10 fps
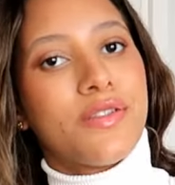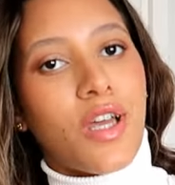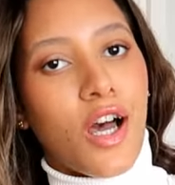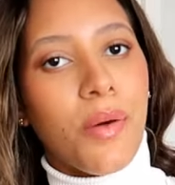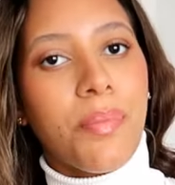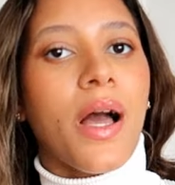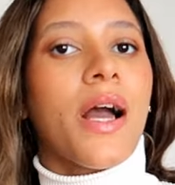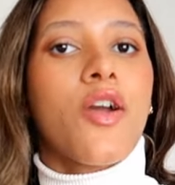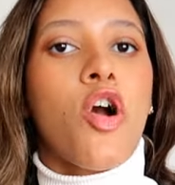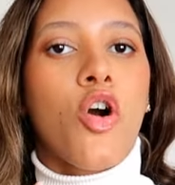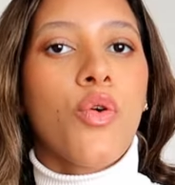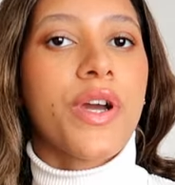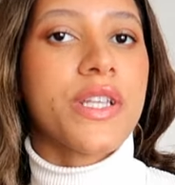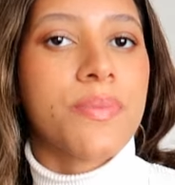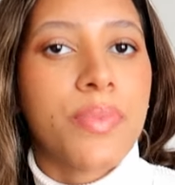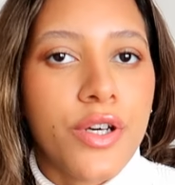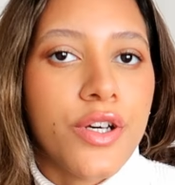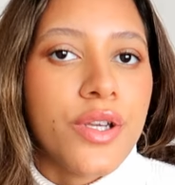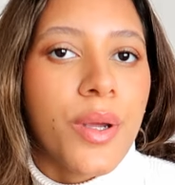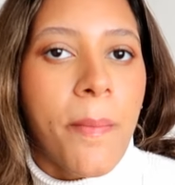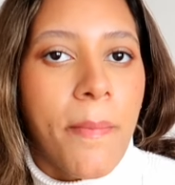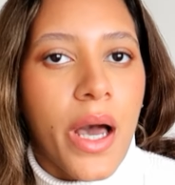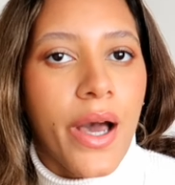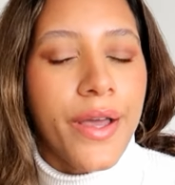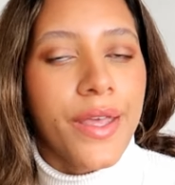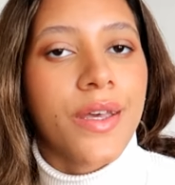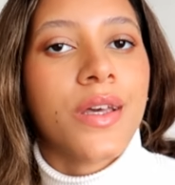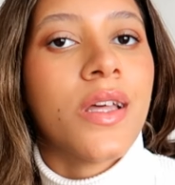top, I always put my